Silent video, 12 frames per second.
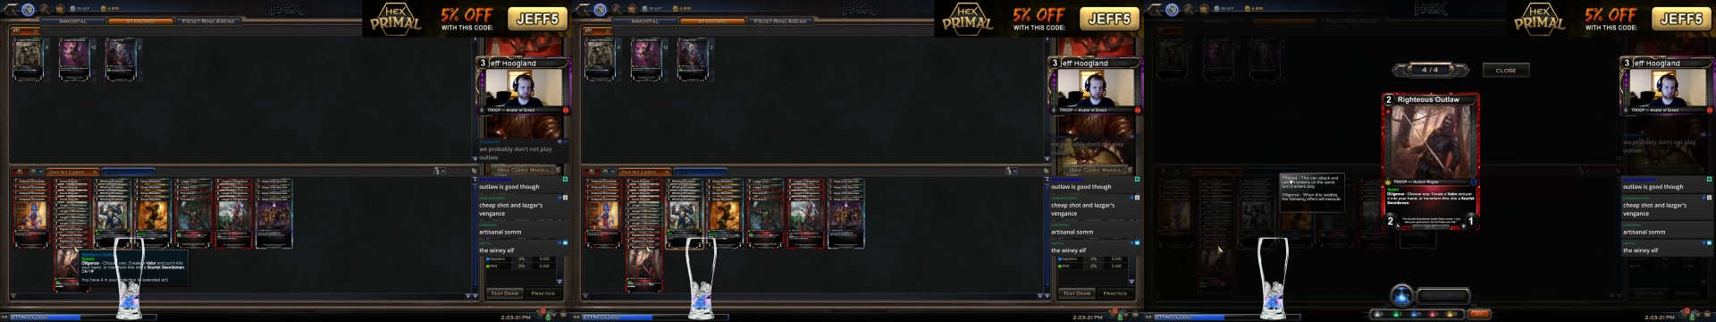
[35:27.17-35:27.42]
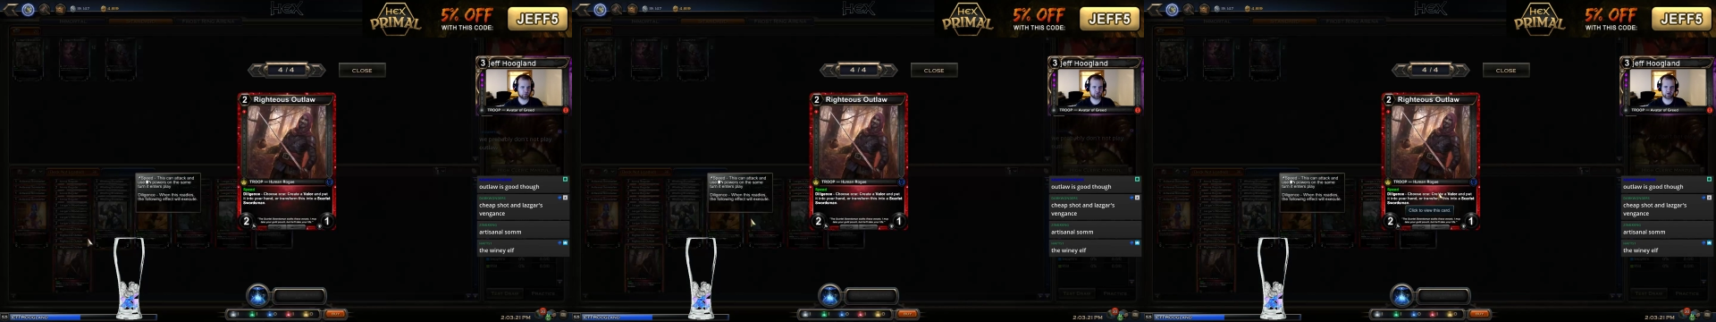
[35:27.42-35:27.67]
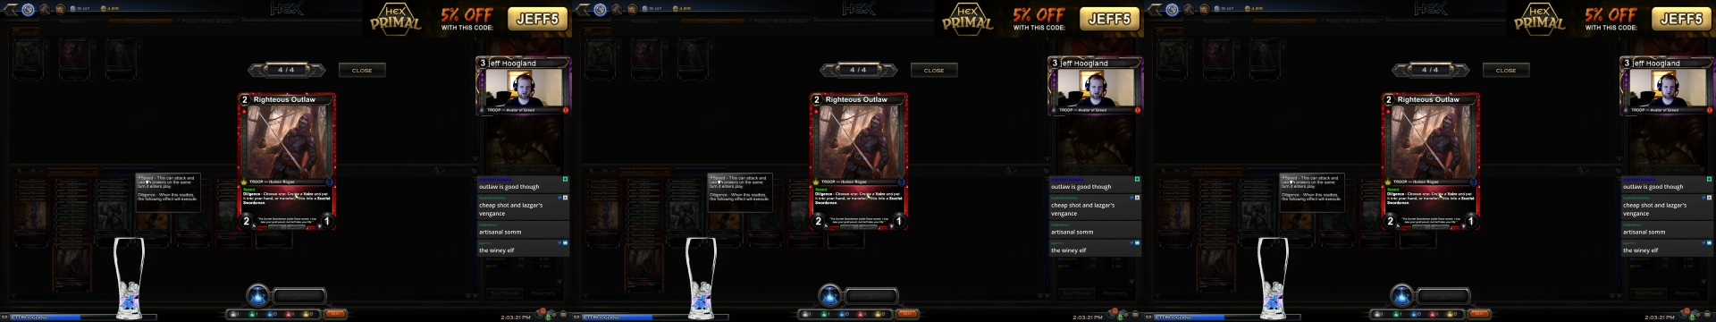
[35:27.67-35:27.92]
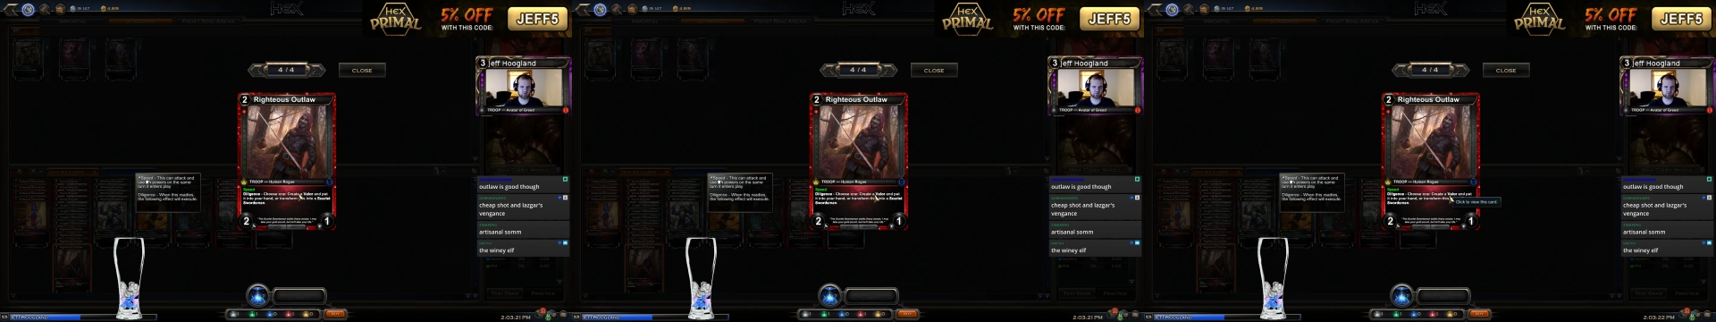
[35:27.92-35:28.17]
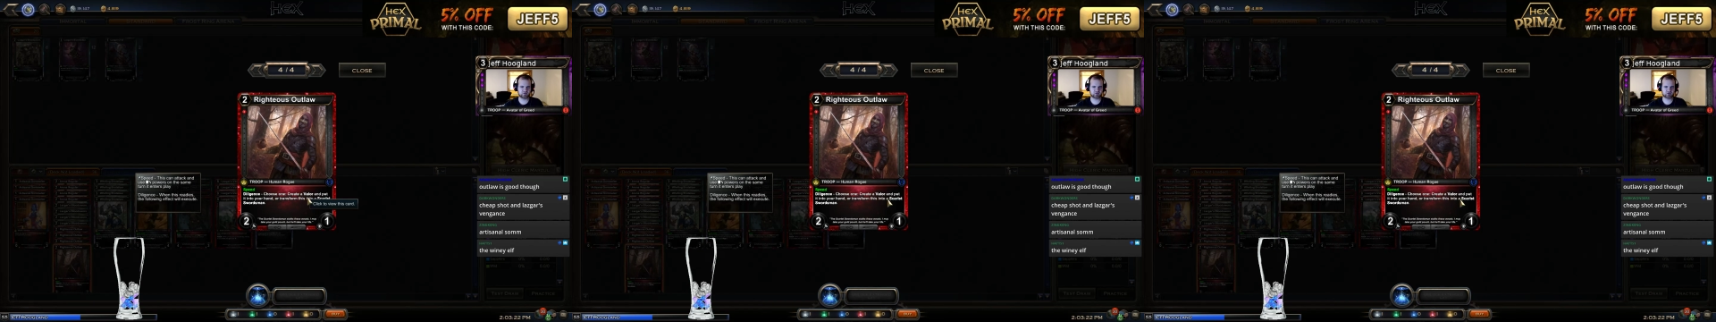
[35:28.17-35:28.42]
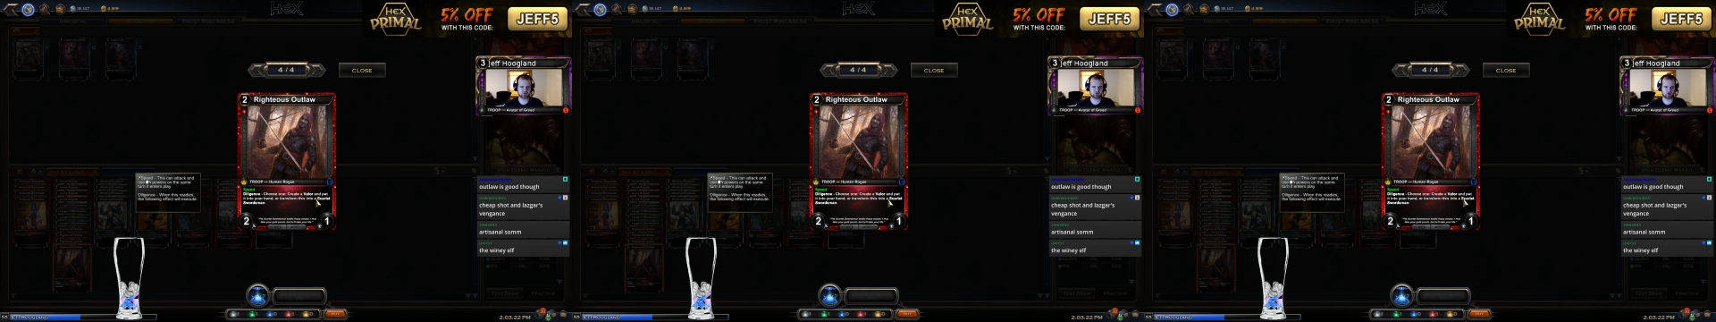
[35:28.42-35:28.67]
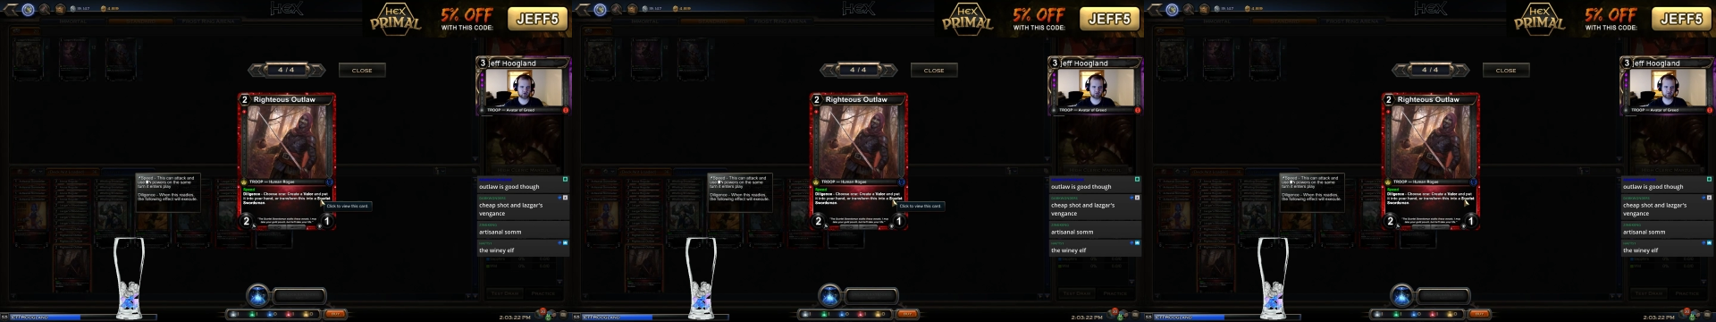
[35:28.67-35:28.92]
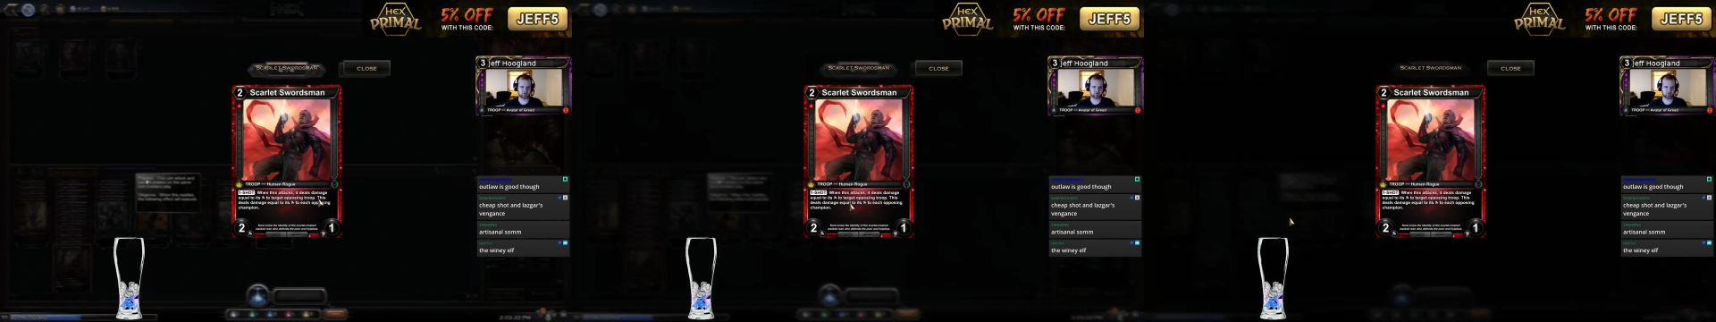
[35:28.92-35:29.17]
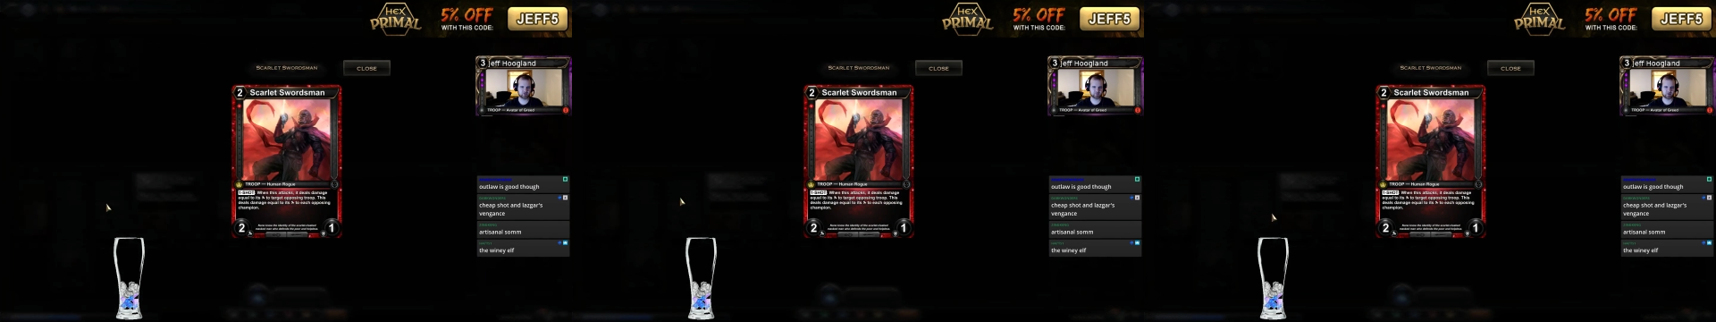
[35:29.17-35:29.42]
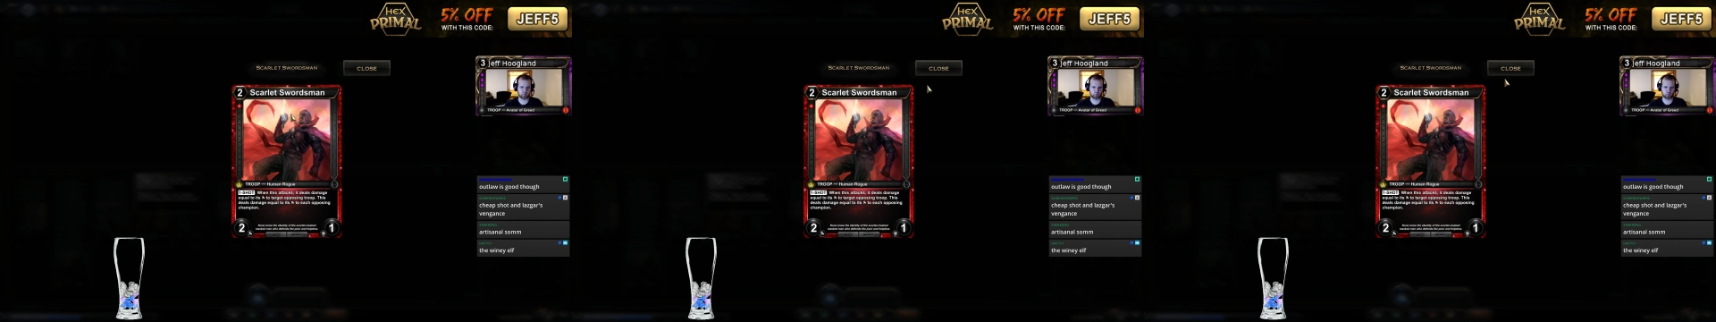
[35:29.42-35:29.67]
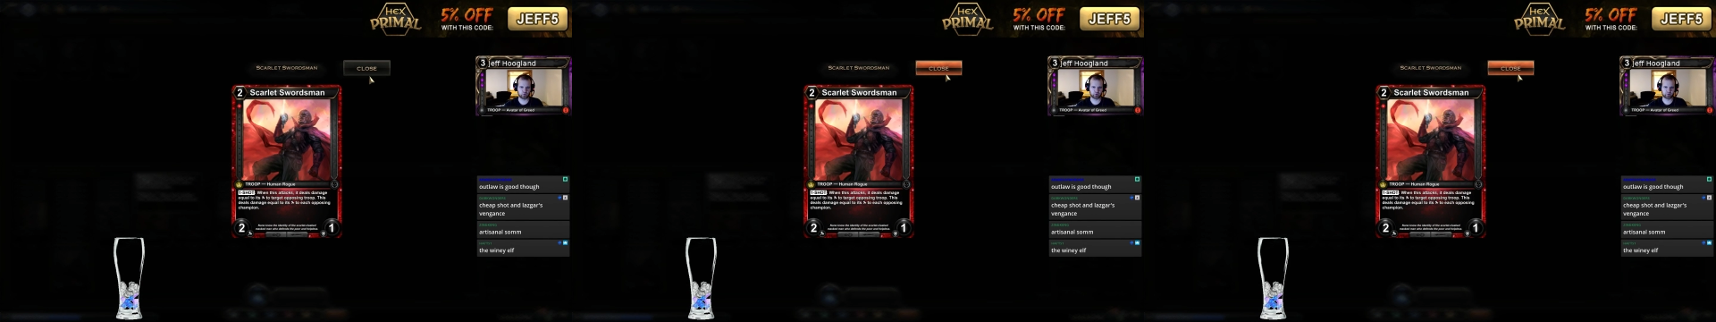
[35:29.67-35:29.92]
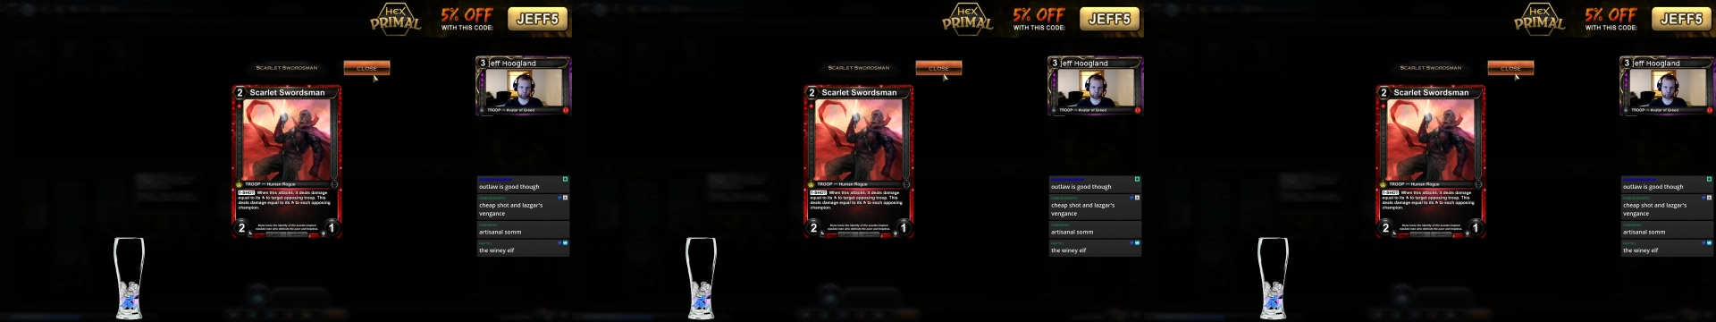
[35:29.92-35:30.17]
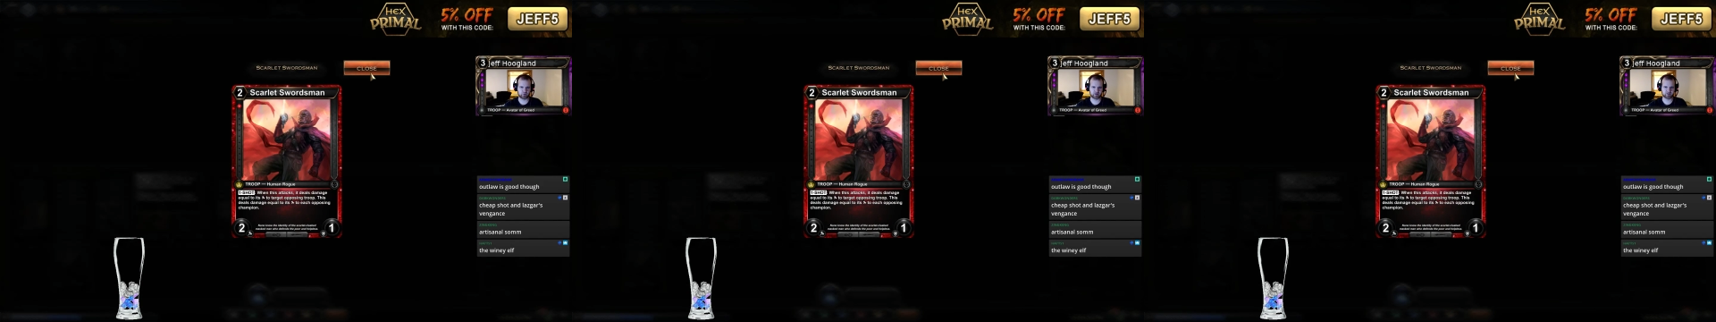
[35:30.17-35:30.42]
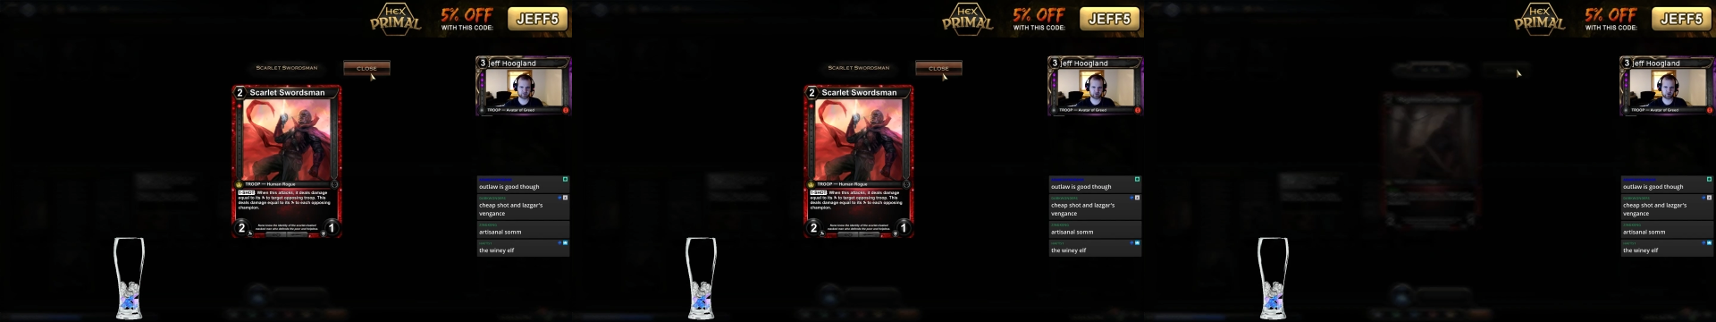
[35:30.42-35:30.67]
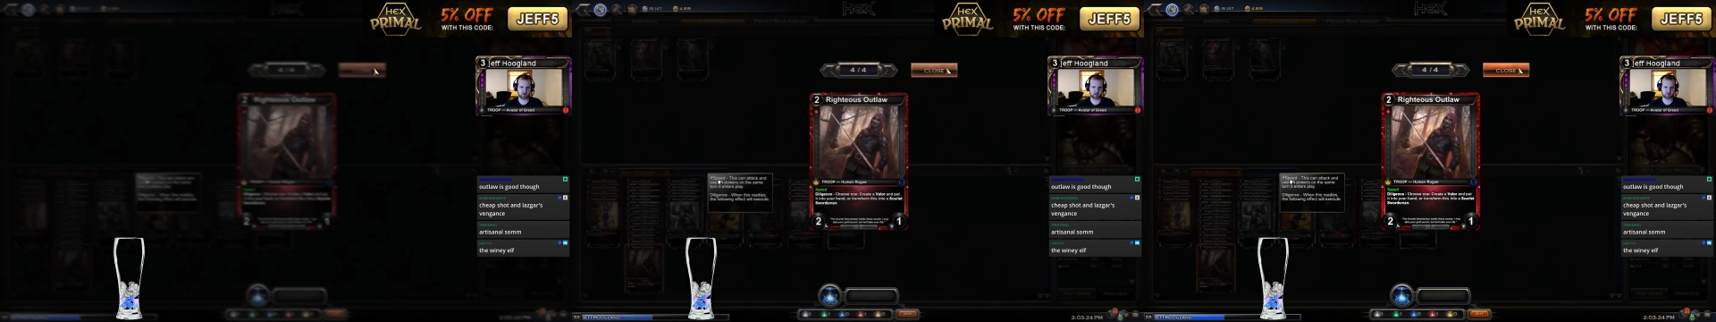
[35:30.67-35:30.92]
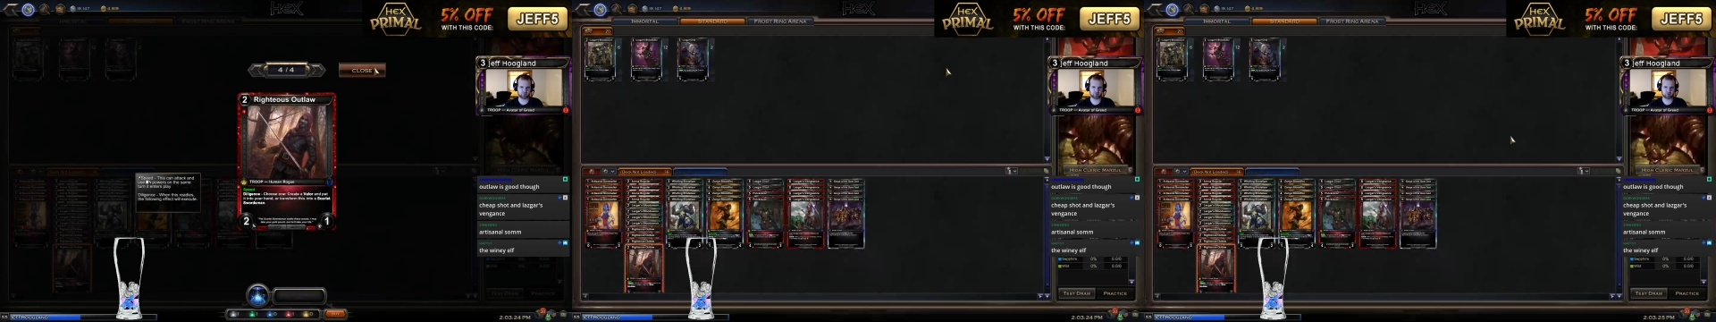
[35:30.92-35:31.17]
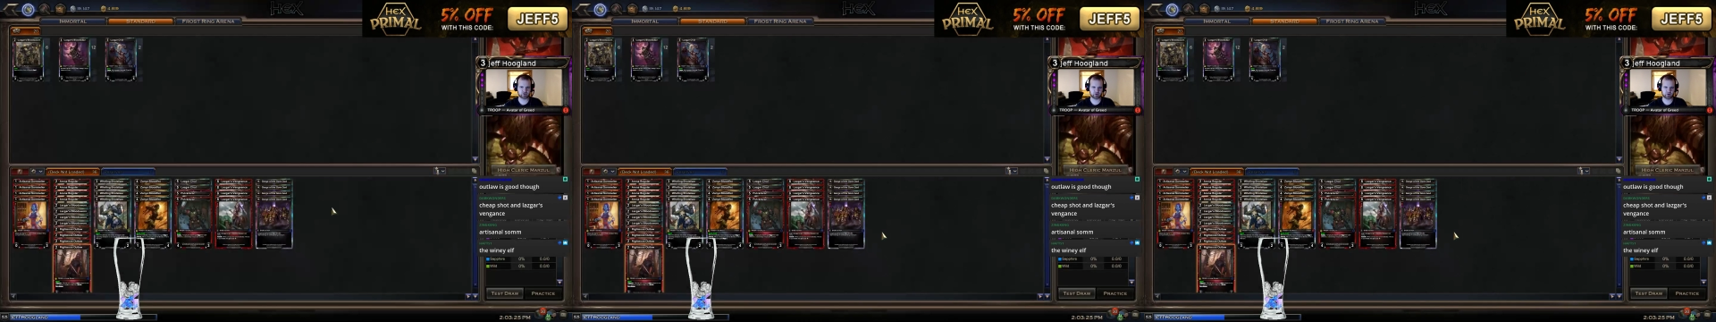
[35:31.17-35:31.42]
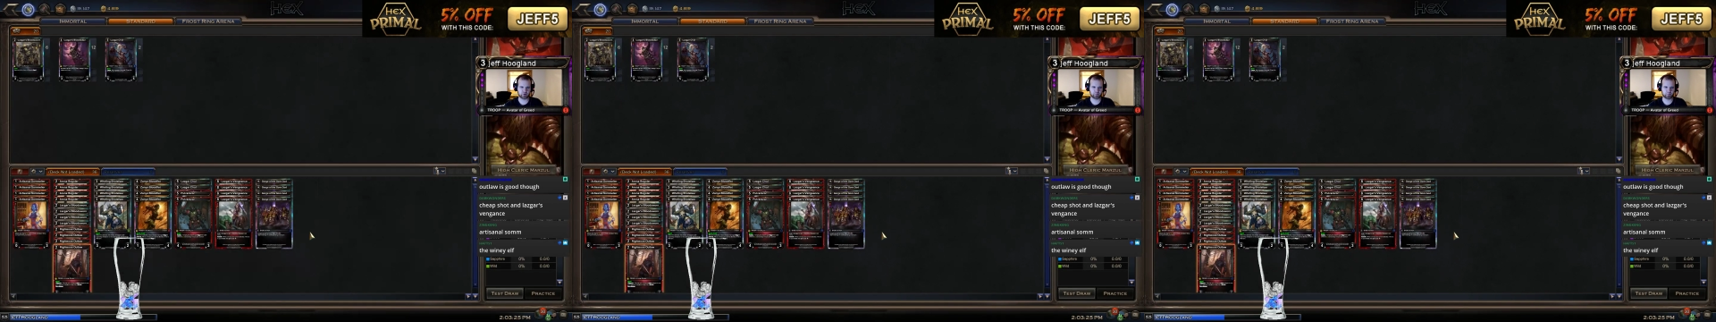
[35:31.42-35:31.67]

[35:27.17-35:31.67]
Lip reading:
No face is visible, so there are no lips to read.